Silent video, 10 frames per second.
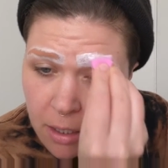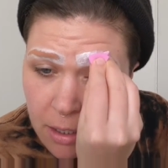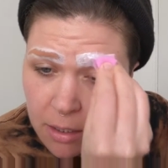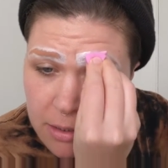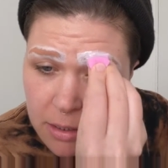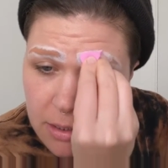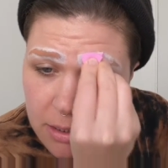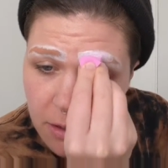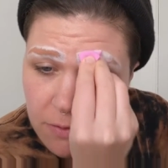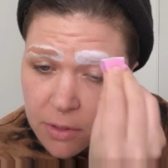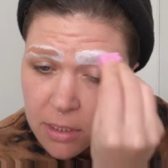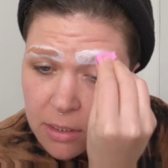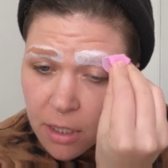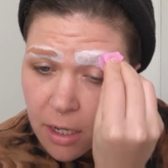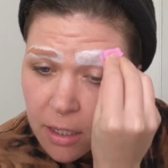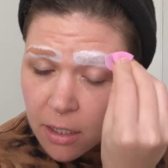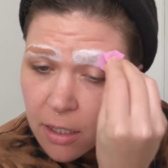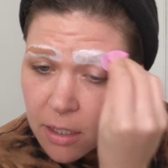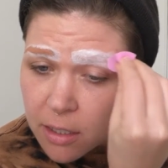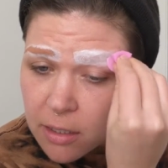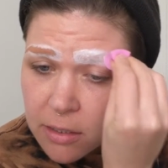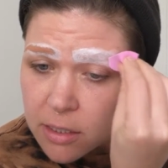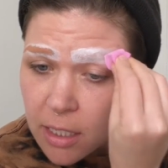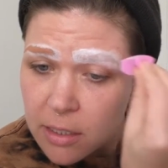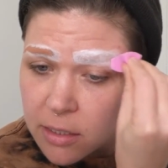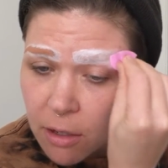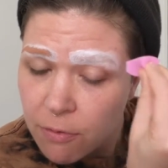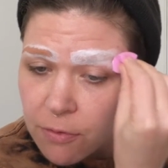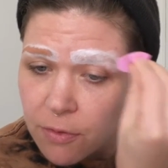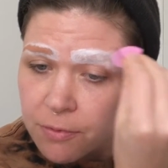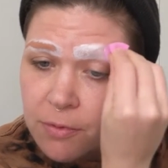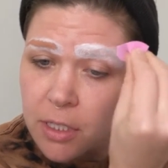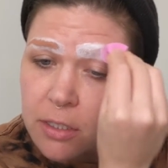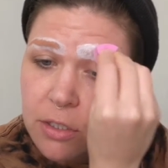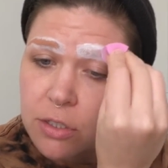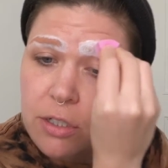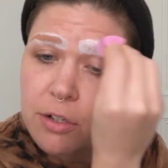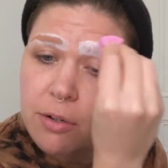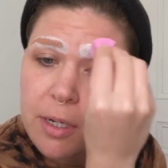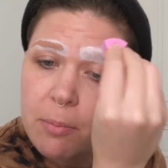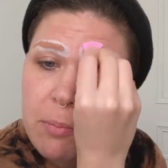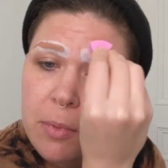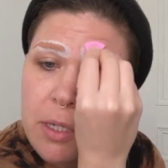because this stuff does not set itself. It's just a cream.